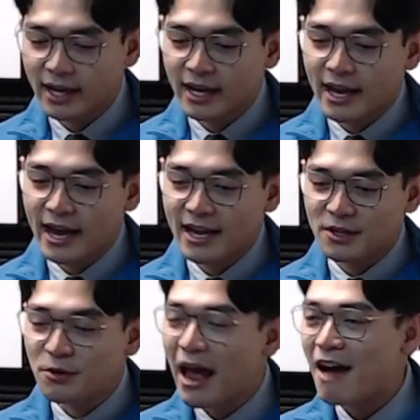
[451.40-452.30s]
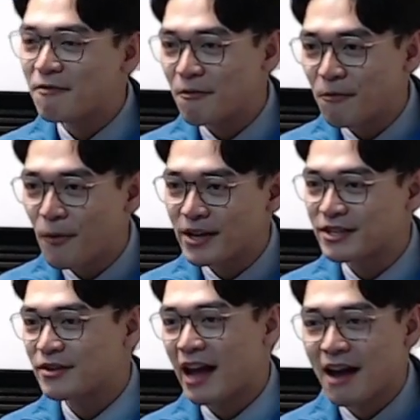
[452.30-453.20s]
and you have a voice,
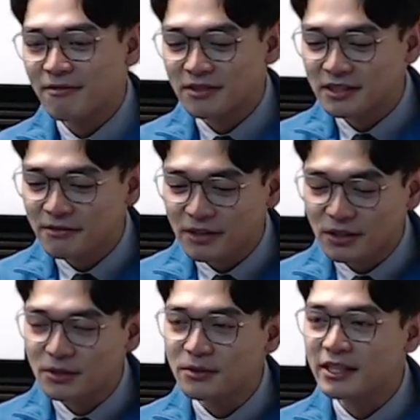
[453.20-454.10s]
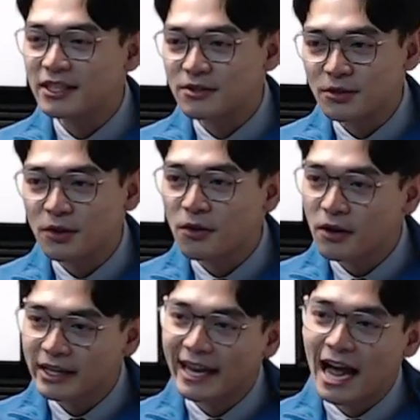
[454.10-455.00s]
you have a civic duty to go
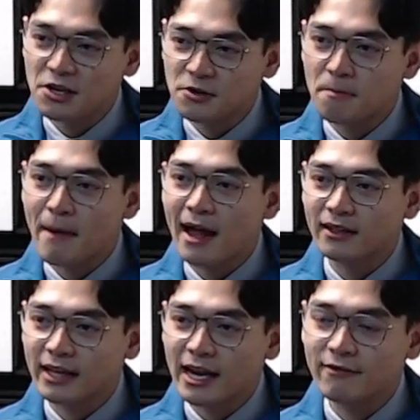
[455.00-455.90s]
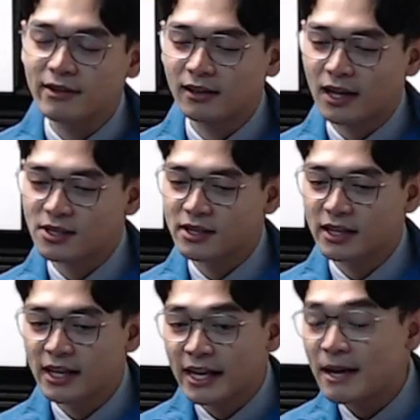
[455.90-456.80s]
and cast your ballot every election.
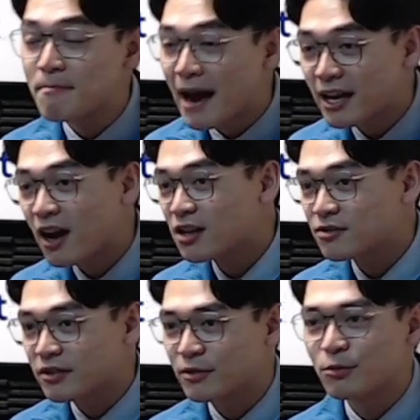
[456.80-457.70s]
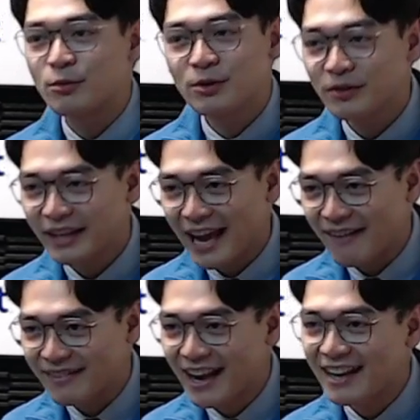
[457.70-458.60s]
In my country, we don't really
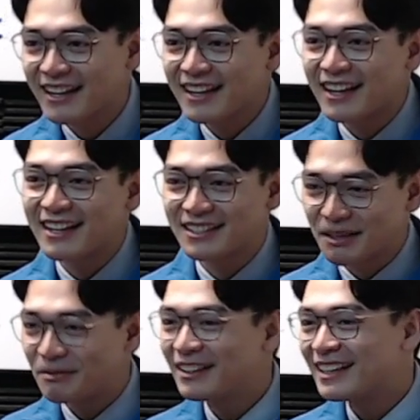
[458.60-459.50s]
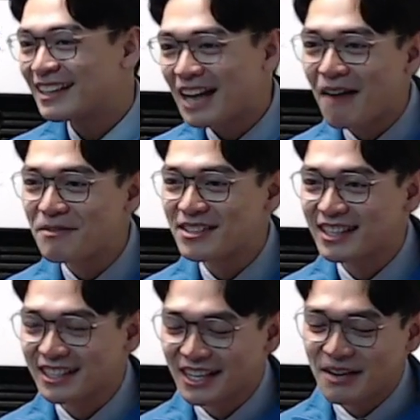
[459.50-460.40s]
have that. It's completely
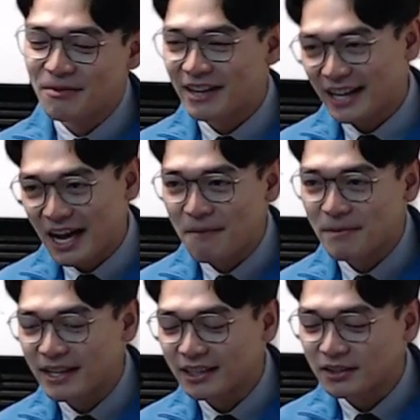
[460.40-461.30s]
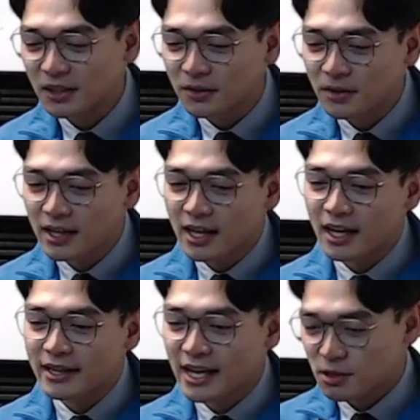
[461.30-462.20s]
opposite when I come here. So
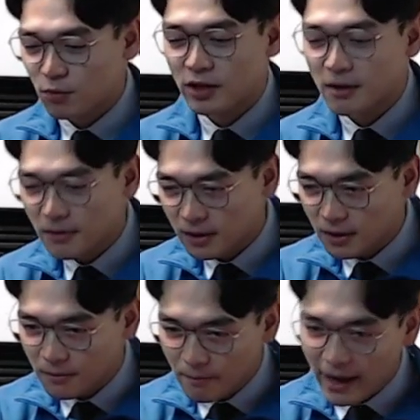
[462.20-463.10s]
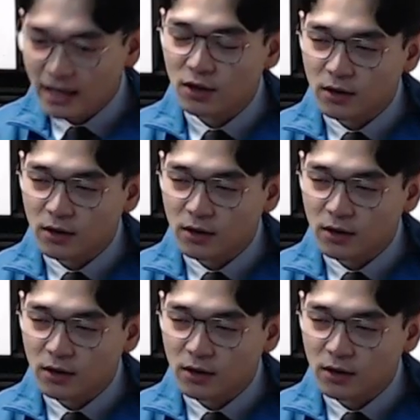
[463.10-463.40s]
that's one of the main